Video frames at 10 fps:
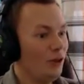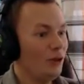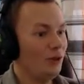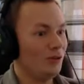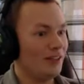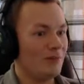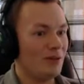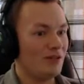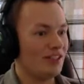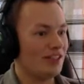Whoa, their
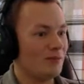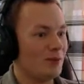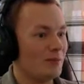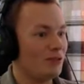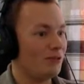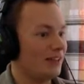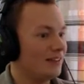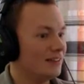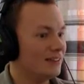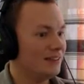immune system must be great.
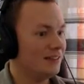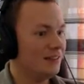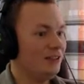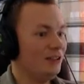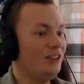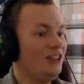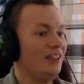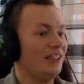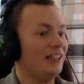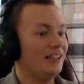Look
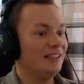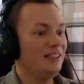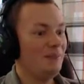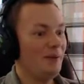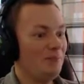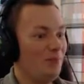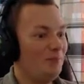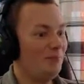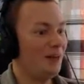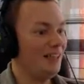at you. You've been
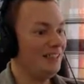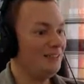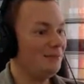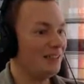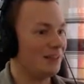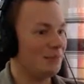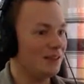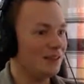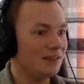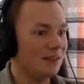bombarded with
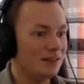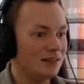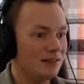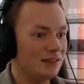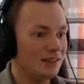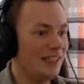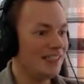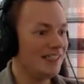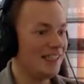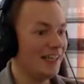them.
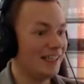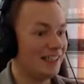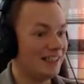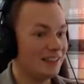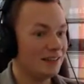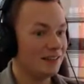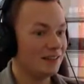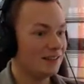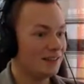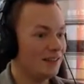Get sick.
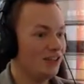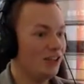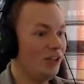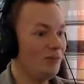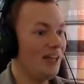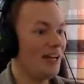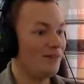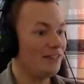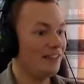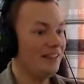Two
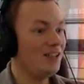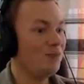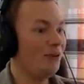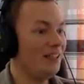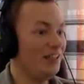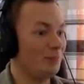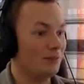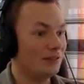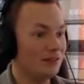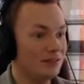left. There's one of
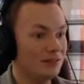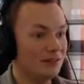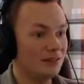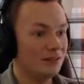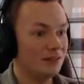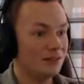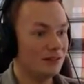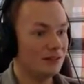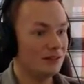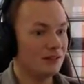
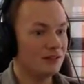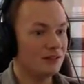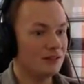them.